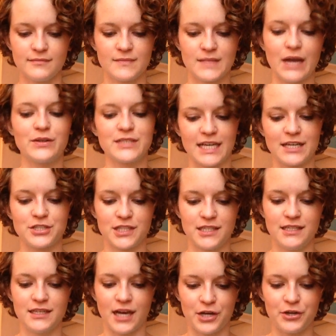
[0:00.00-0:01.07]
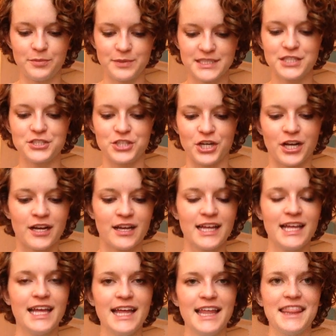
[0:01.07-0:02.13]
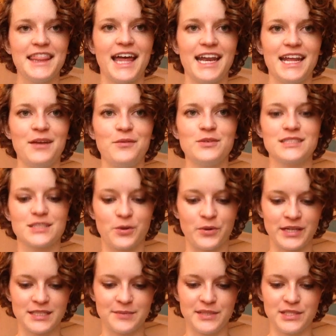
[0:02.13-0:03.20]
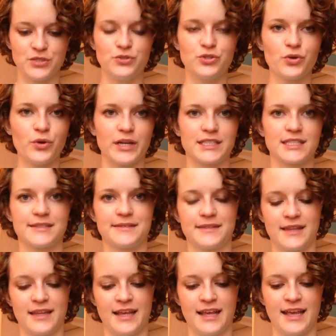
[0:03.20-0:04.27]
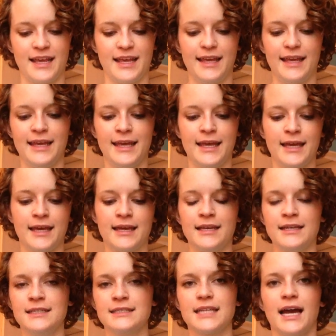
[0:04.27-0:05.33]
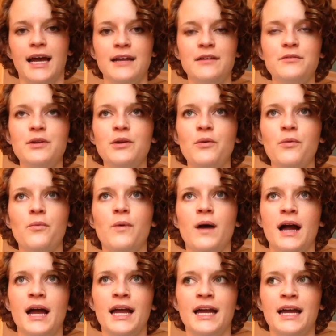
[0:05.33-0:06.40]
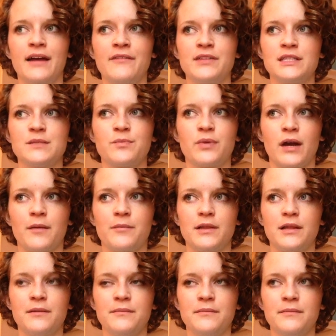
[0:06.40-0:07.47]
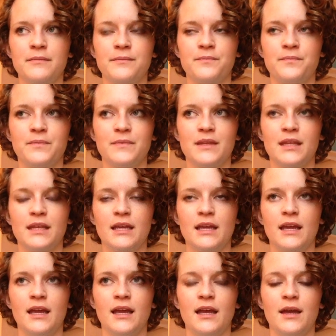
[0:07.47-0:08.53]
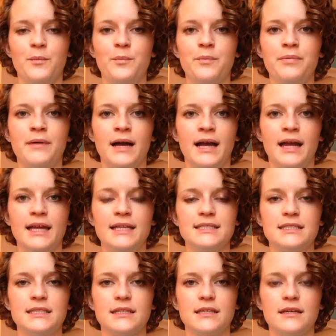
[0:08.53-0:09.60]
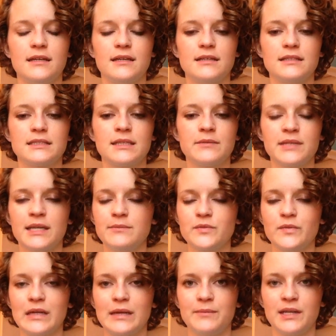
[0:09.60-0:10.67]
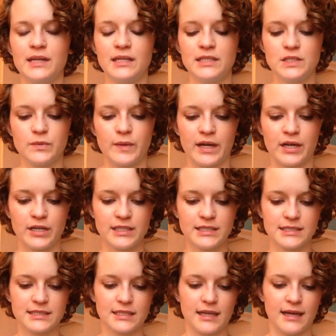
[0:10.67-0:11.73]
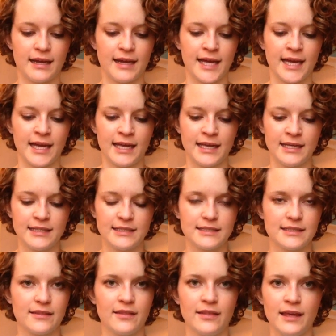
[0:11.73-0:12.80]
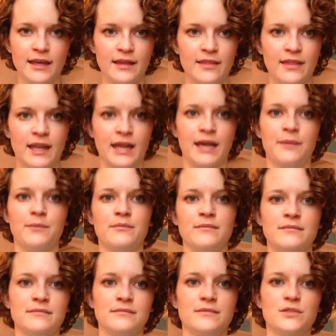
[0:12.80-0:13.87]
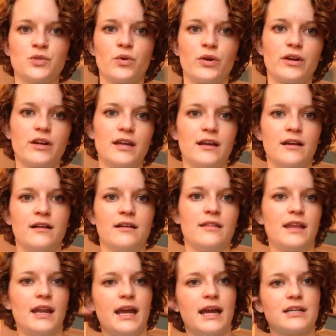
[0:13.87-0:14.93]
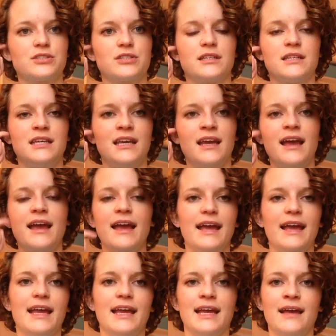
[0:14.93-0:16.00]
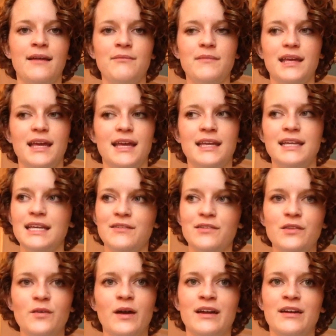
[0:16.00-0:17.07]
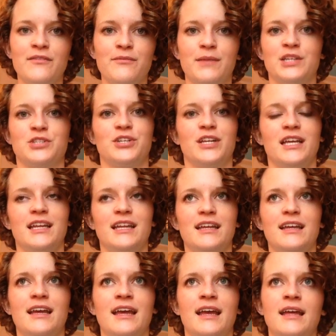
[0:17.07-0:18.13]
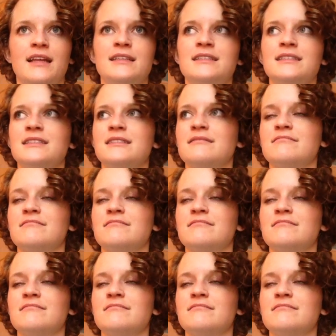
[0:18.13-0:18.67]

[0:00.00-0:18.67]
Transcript: I was actually 100% sure, that it was going to be too short. And I don't know why I have this problem, but sometimes when I'm knitting sweaters, I think that I'm shorter here than I actually am, and even though I have measured it and